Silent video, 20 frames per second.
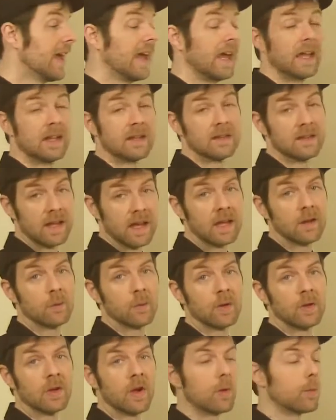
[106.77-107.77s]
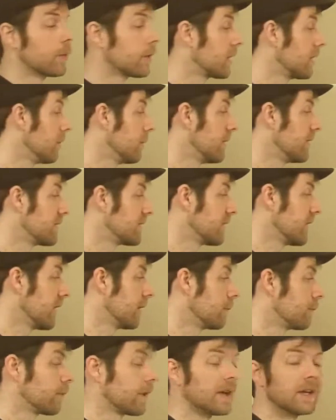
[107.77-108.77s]
and then we know we're going to be
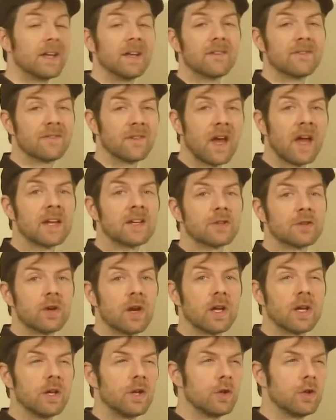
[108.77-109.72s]
seeing plenty of nitrate,